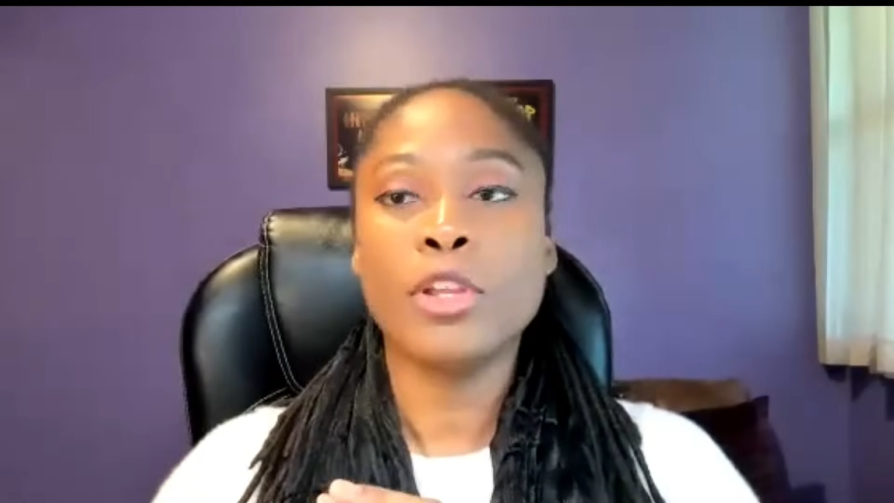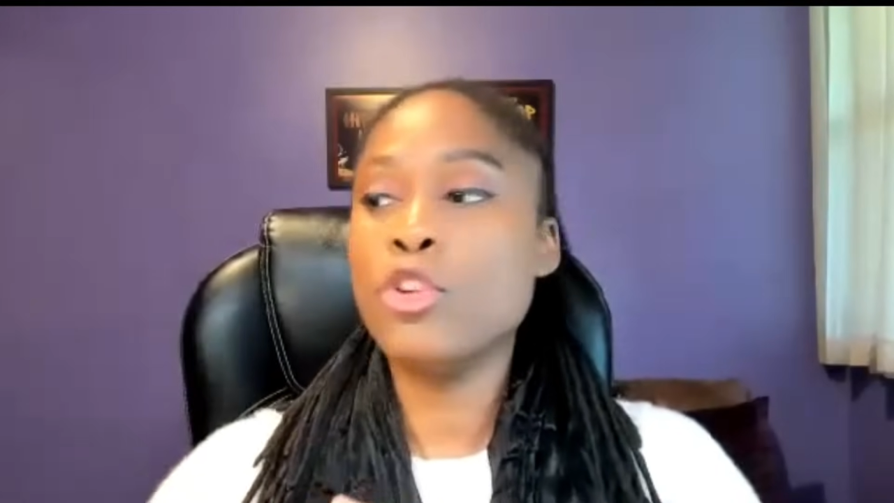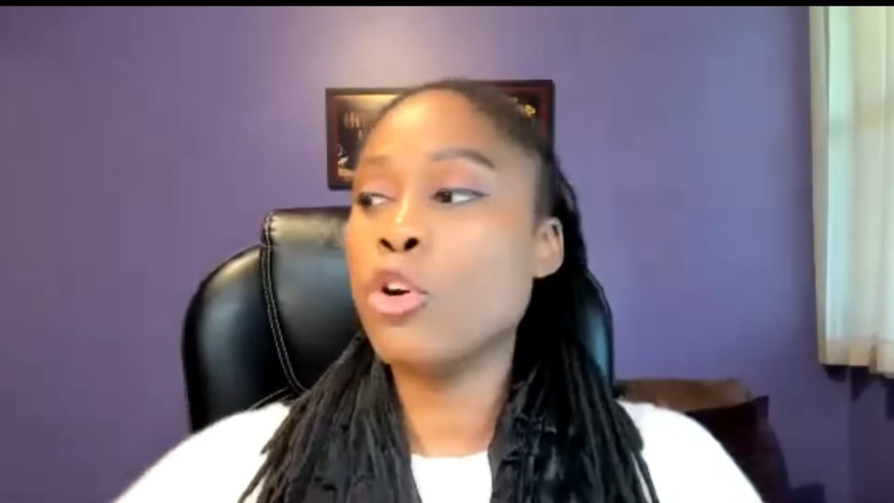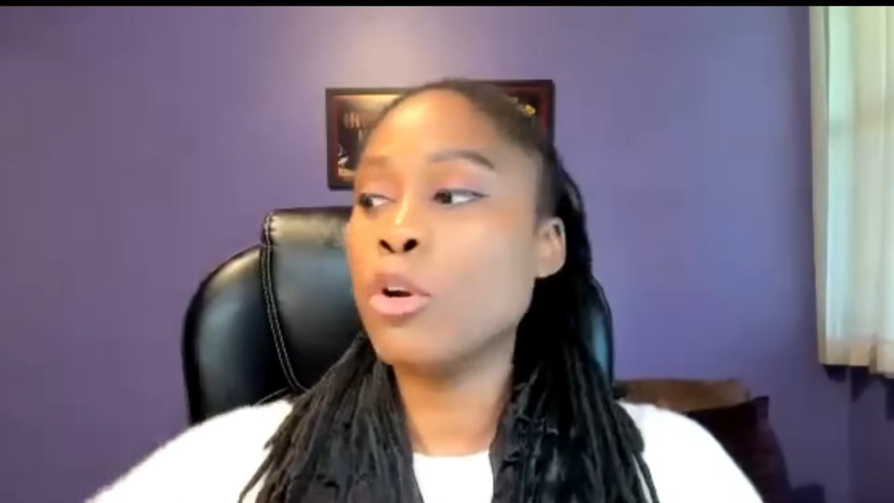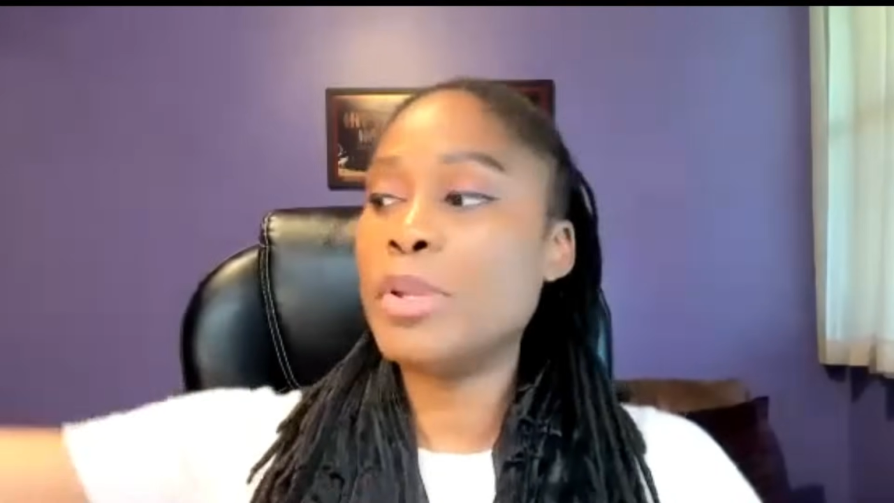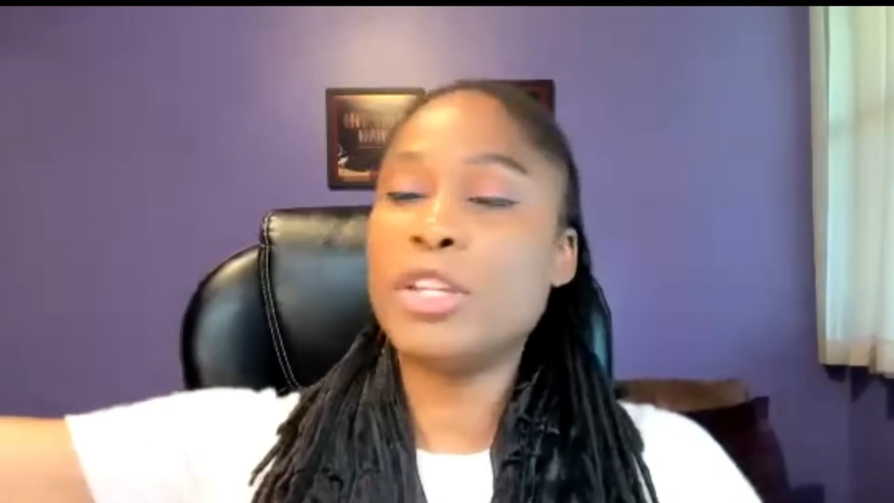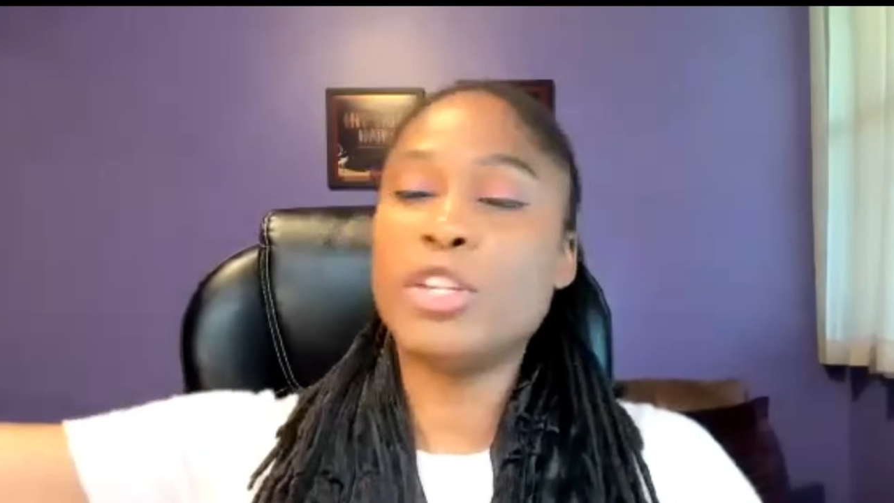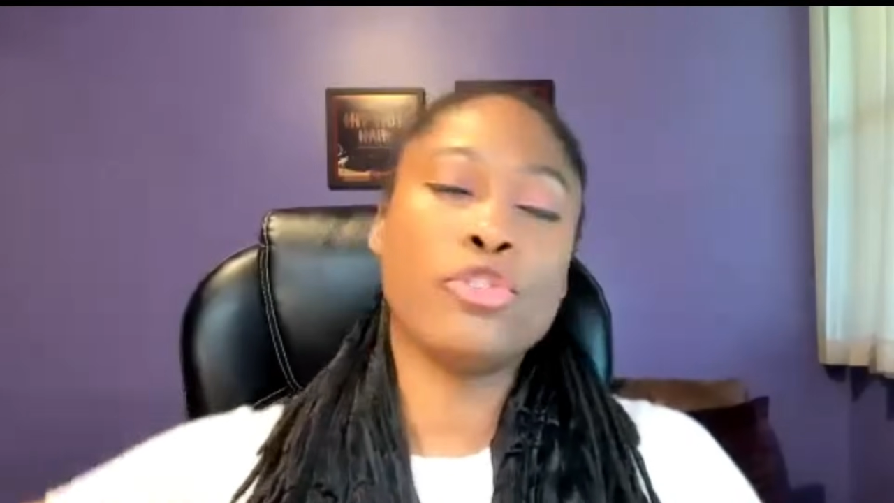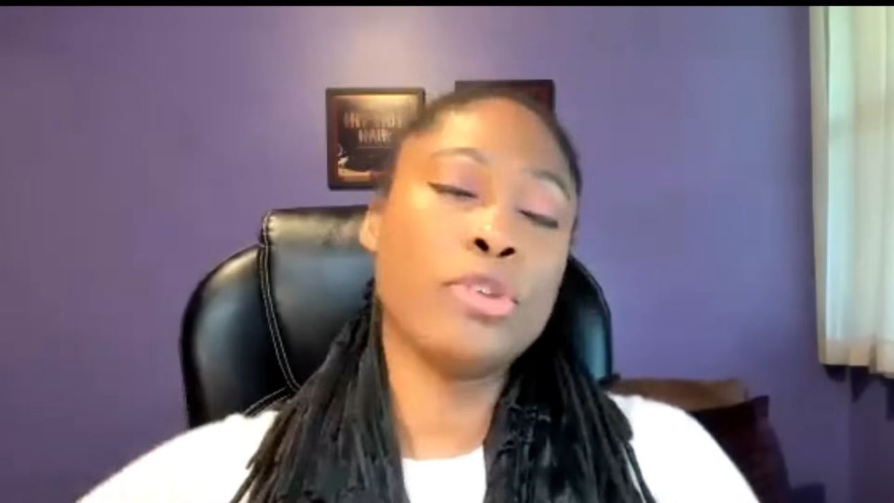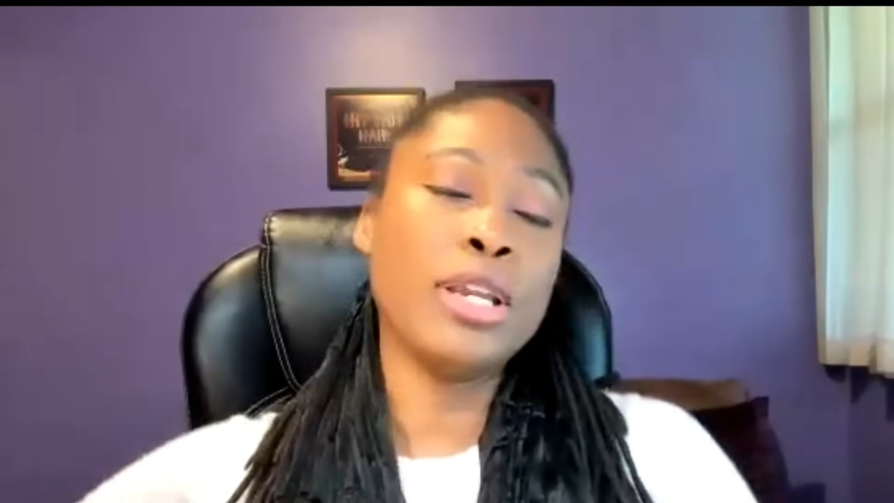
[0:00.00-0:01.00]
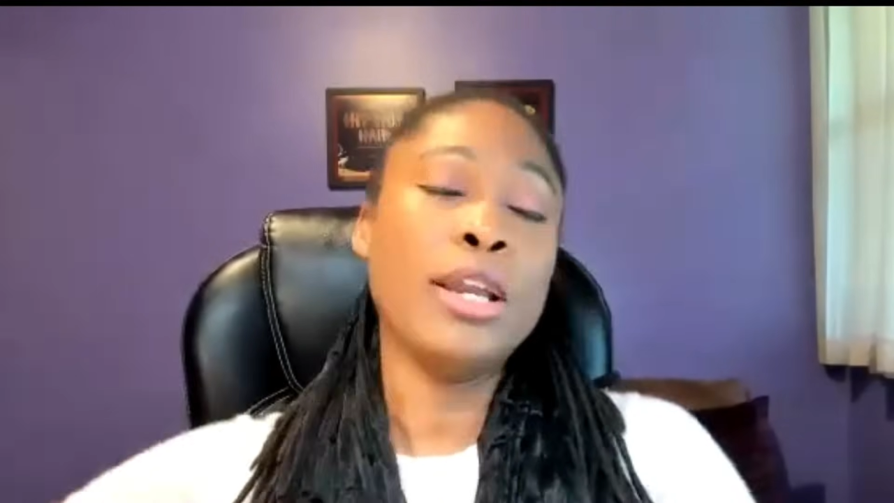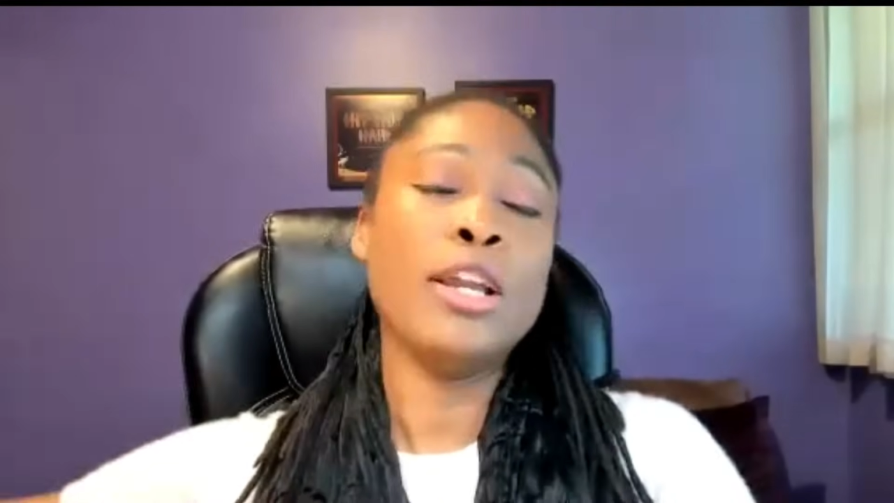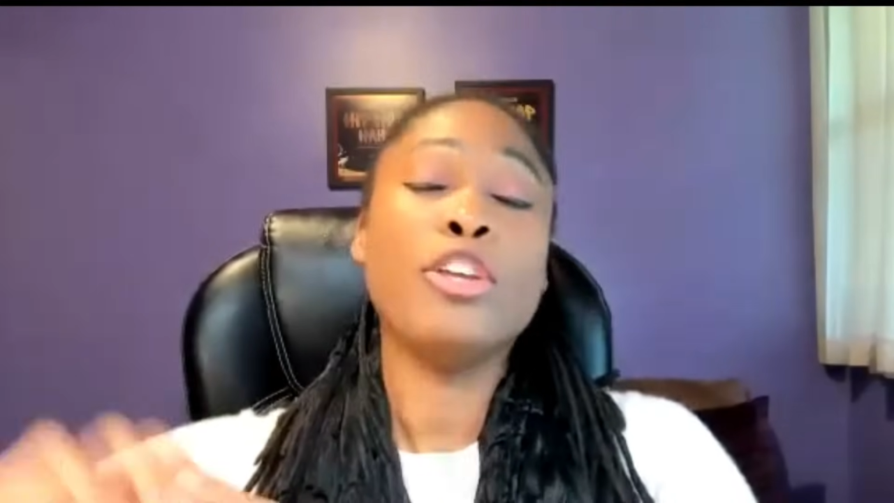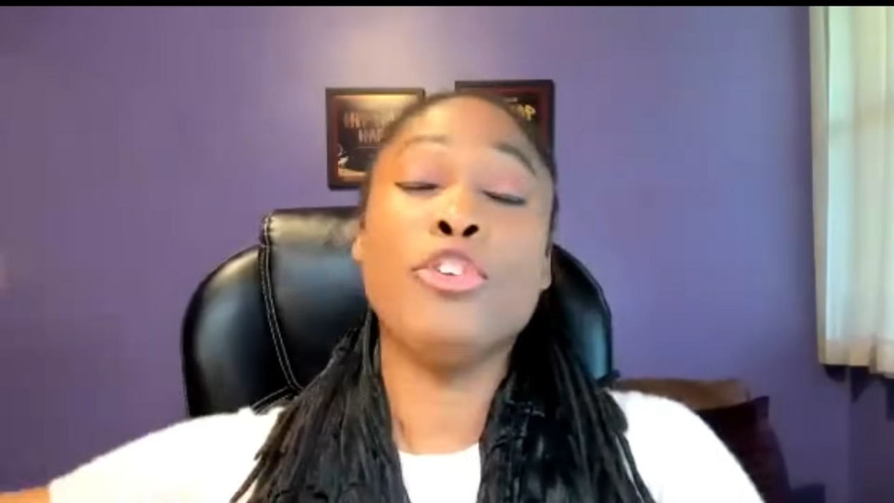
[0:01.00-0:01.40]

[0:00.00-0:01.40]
your ministry,